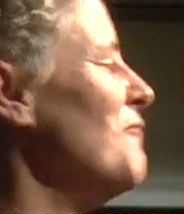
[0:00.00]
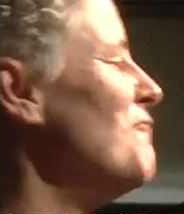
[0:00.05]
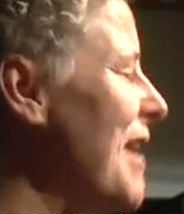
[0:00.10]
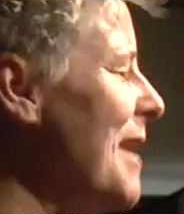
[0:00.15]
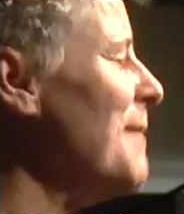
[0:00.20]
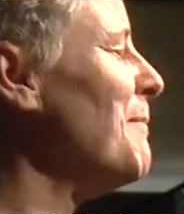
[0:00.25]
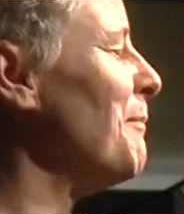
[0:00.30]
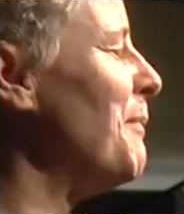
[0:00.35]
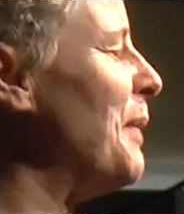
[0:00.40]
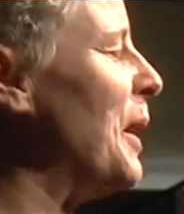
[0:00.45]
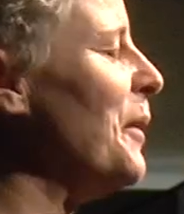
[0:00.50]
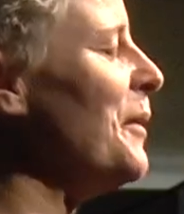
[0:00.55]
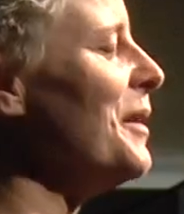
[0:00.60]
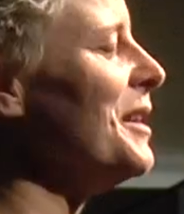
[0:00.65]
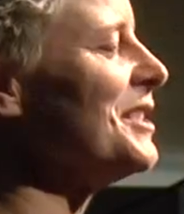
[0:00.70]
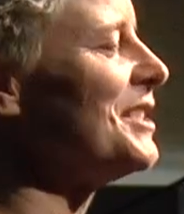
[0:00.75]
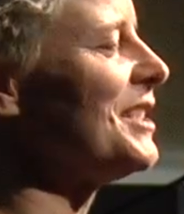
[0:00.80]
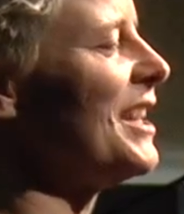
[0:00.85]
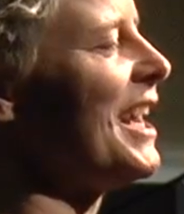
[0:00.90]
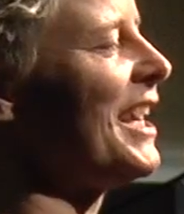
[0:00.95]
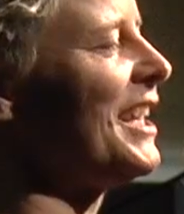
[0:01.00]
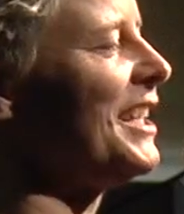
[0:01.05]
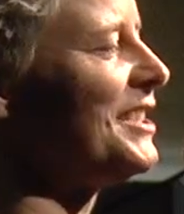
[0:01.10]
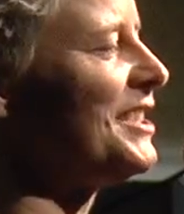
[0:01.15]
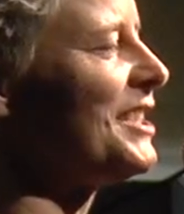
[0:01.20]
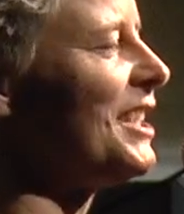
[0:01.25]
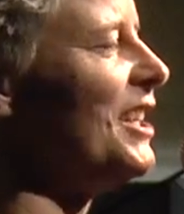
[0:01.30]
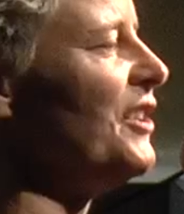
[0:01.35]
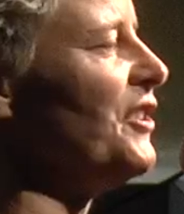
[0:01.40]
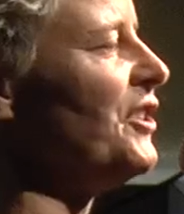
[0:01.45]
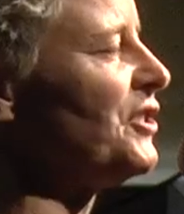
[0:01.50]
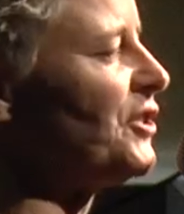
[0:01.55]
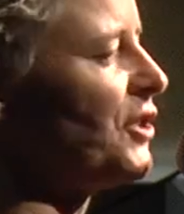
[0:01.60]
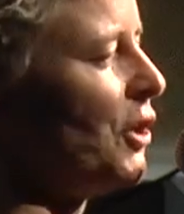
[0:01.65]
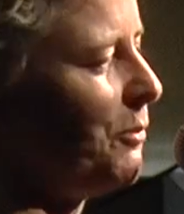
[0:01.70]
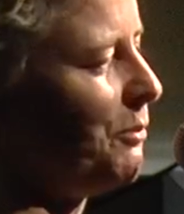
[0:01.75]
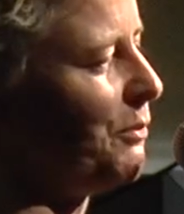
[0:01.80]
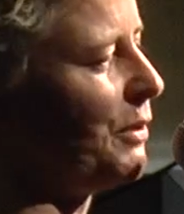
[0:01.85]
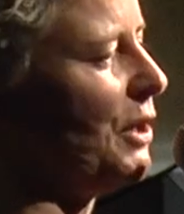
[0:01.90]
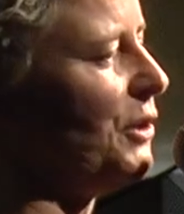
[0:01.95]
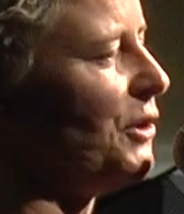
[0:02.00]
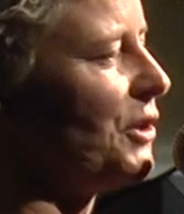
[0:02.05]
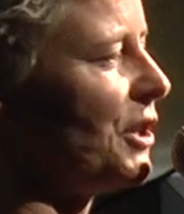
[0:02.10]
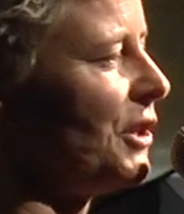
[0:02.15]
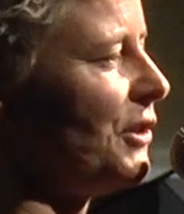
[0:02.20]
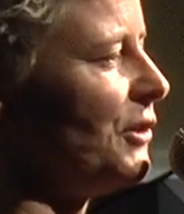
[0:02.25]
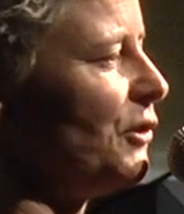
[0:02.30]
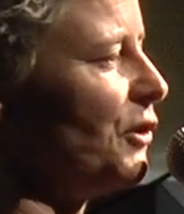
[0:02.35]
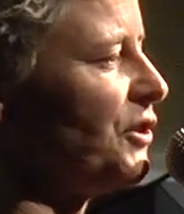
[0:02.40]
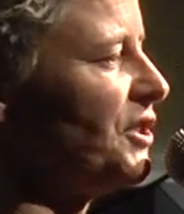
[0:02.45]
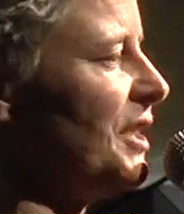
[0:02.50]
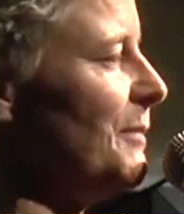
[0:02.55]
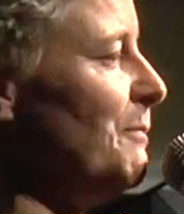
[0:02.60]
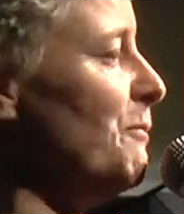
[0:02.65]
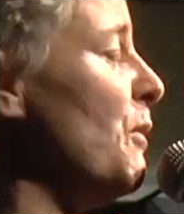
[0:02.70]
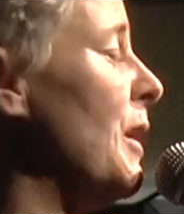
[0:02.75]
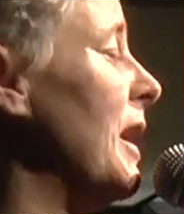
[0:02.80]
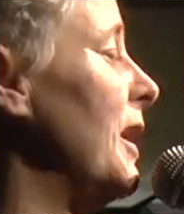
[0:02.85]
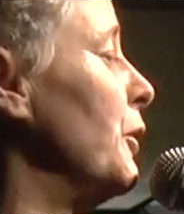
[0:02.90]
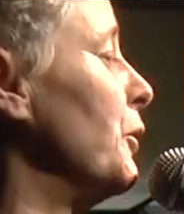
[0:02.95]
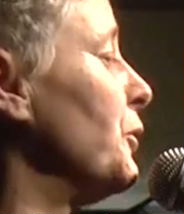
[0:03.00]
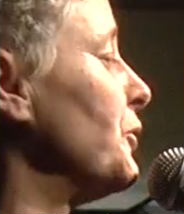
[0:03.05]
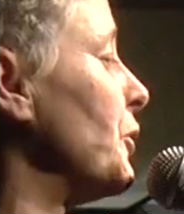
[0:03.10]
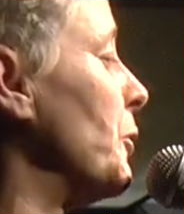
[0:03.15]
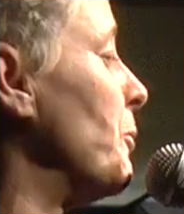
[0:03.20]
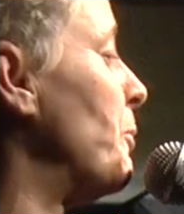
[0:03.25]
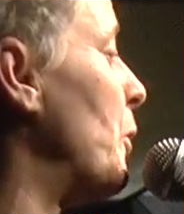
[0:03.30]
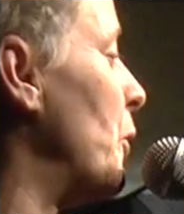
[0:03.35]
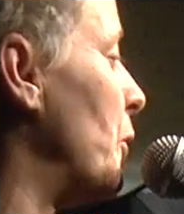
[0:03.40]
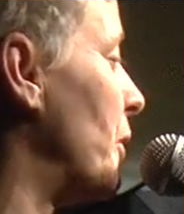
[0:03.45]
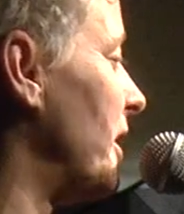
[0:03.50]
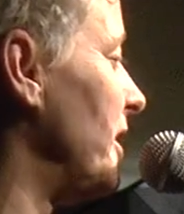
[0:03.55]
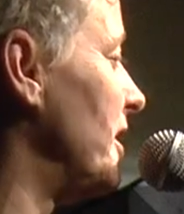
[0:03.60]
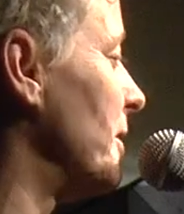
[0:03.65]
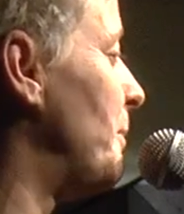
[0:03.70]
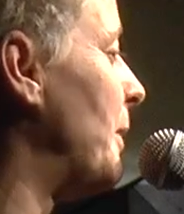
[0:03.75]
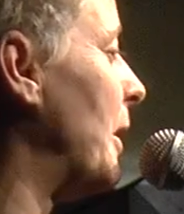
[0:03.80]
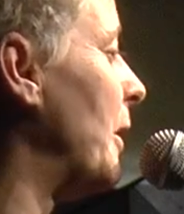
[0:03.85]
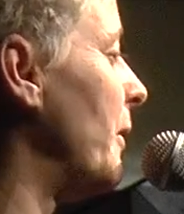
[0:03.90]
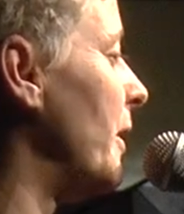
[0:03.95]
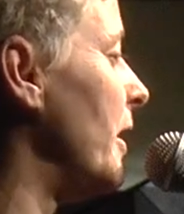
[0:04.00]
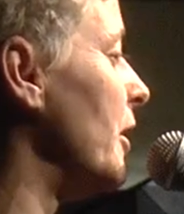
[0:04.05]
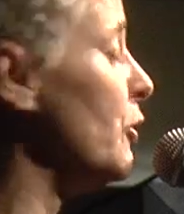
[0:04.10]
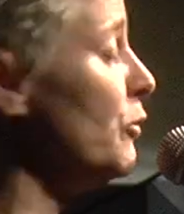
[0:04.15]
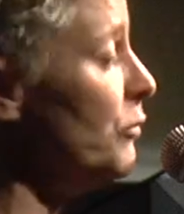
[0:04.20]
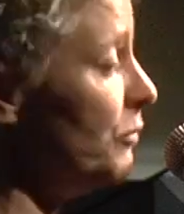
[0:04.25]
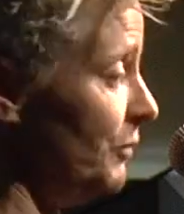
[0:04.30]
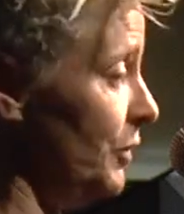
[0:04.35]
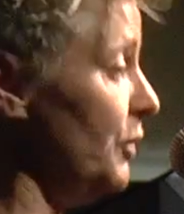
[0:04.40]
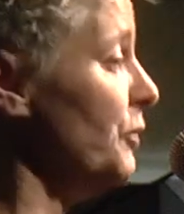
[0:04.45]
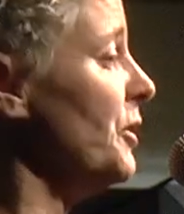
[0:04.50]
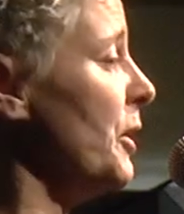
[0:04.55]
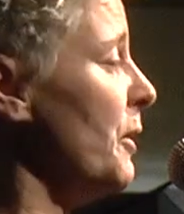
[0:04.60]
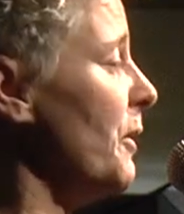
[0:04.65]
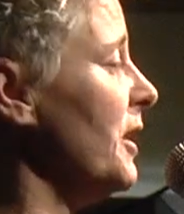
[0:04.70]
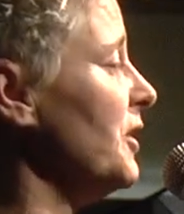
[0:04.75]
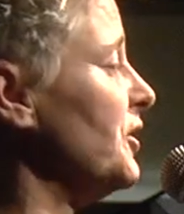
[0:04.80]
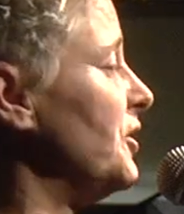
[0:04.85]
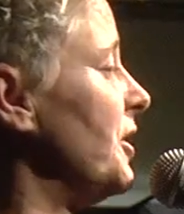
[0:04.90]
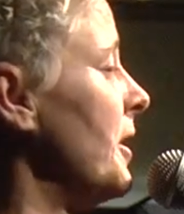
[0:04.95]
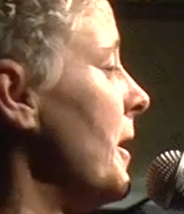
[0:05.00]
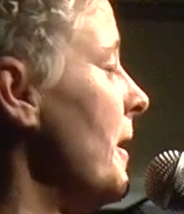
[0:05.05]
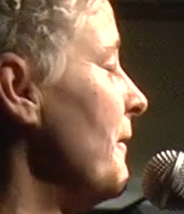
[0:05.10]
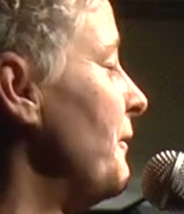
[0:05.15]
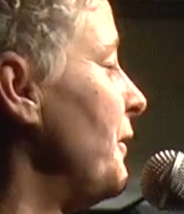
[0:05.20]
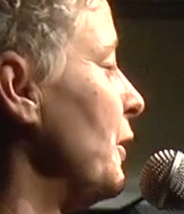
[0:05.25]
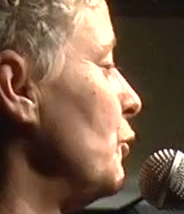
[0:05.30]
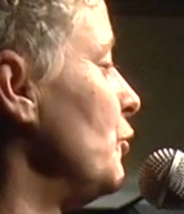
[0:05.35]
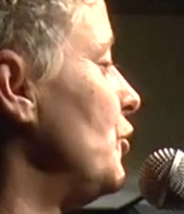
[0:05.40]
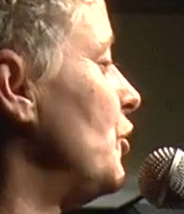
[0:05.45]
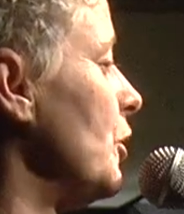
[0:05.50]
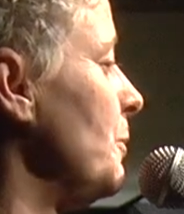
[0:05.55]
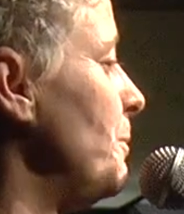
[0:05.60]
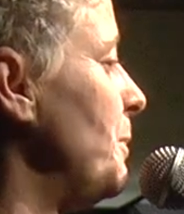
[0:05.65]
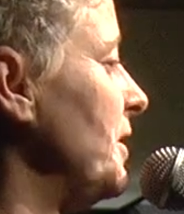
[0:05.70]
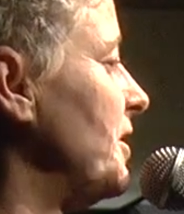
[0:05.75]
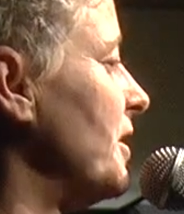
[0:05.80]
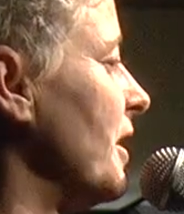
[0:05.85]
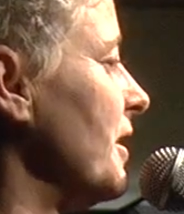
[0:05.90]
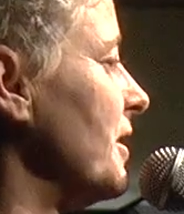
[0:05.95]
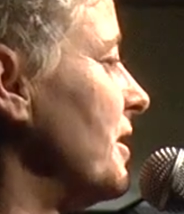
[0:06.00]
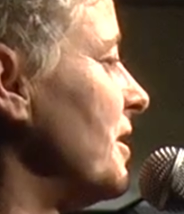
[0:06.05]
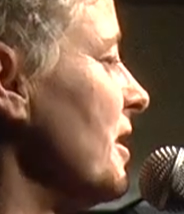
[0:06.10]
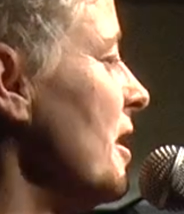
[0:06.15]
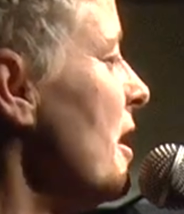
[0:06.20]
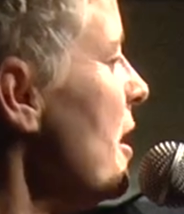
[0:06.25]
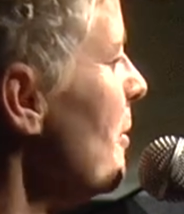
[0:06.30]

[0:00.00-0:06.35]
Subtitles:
rap poets like Attila the Stockbroker or Tim Wells or Porky the Poet, who you know as Phil Jupiter's.